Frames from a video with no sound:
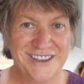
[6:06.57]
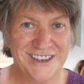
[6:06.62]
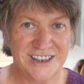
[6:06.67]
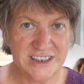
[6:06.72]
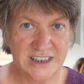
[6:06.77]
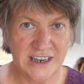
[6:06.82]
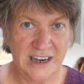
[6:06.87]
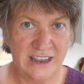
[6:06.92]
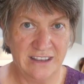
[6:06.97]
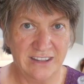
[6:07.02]

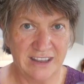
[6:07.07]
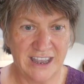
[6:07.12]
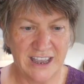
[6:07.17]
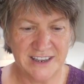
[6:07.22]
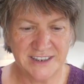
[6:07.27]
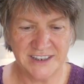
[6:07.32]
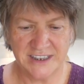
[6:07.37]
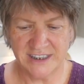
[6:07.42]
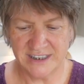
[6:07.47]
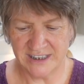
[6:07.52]
does allow the
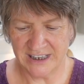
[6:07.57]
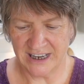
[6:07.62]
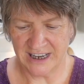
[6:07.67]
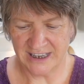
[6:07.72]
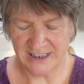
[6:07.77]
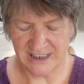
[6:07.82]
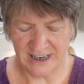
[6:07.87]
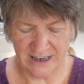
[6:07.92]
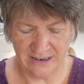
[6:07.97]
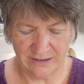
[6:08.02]
gases to
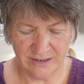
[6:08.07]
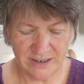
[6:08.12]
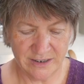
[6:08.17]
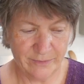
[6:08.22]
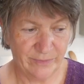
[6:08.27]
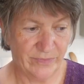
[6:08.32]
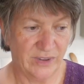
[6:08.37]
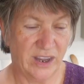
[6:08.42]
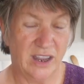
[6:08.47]
get out.